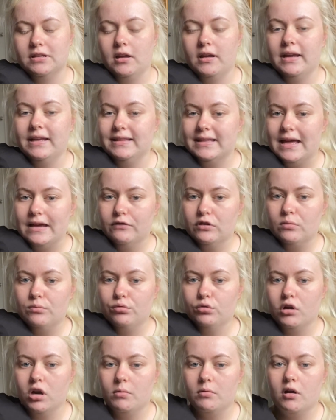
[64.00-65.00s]
like in their own
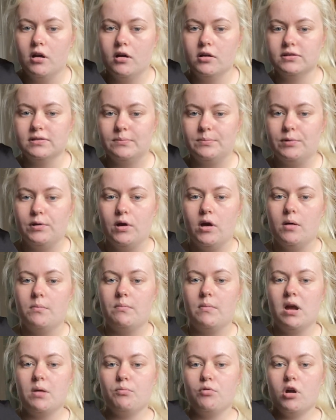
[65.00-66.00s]
Primarks, but
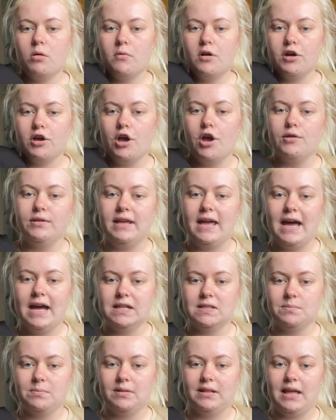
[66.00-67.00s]
my Primark only
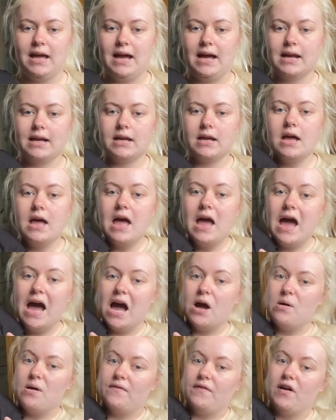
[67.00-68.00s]
had black.
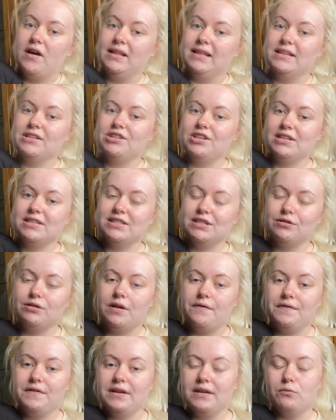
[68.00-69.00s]
However, I literally still
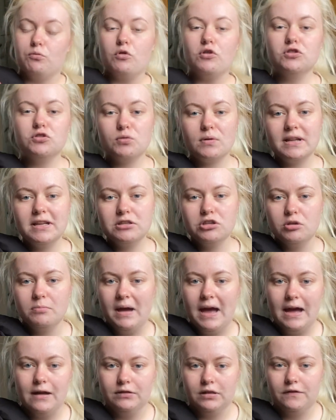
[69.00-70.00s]
love it. It was £22.
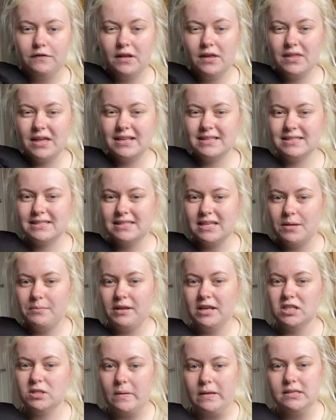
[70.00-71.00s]
I feel like that's
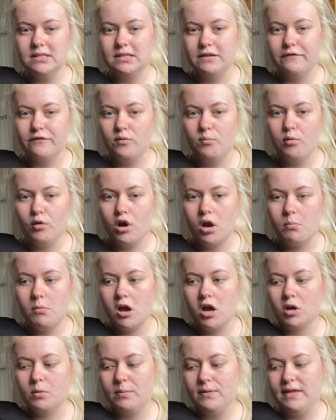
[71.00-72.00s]
semi-expensive for
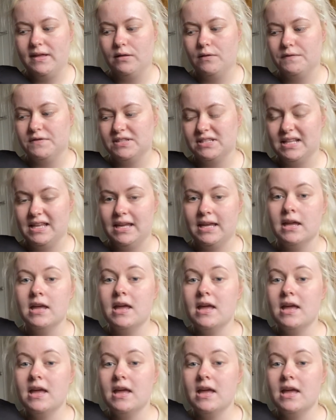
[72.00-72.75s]
Primark, but then obviously